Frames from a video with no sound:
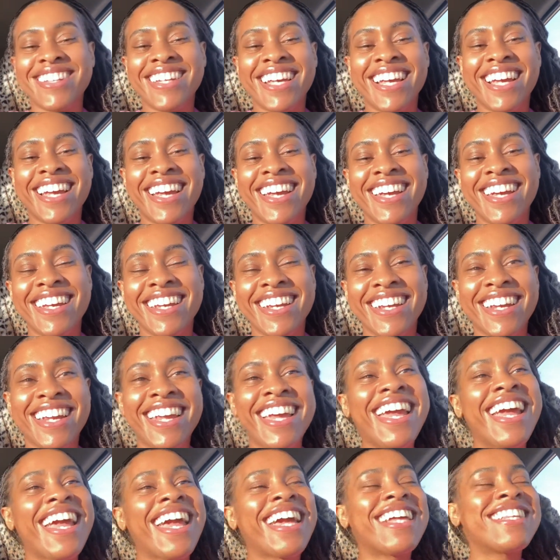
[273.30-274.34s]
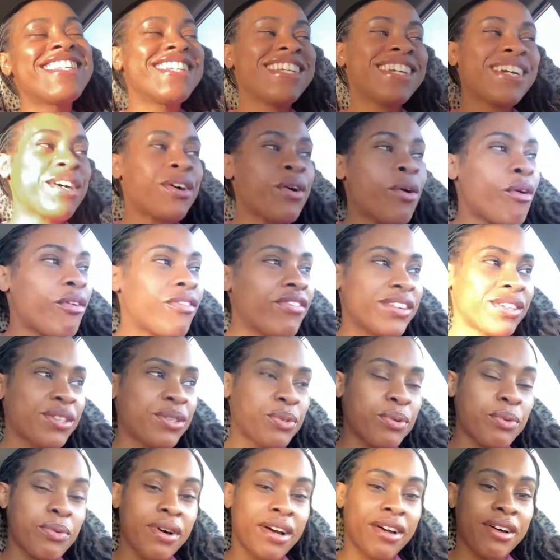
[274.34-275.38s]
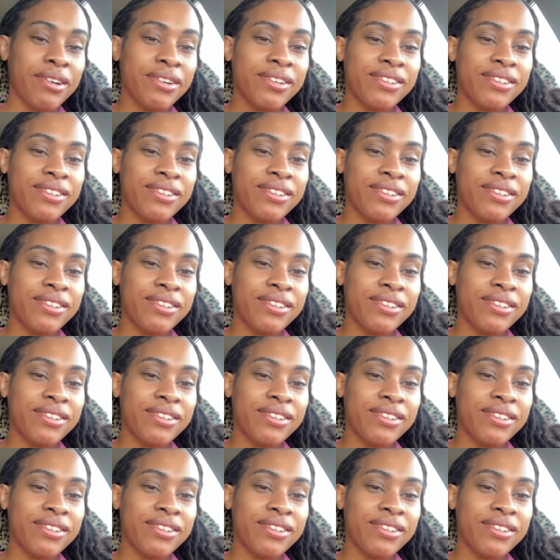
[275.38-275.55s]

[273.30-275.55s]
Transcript: and it didn't go over too well.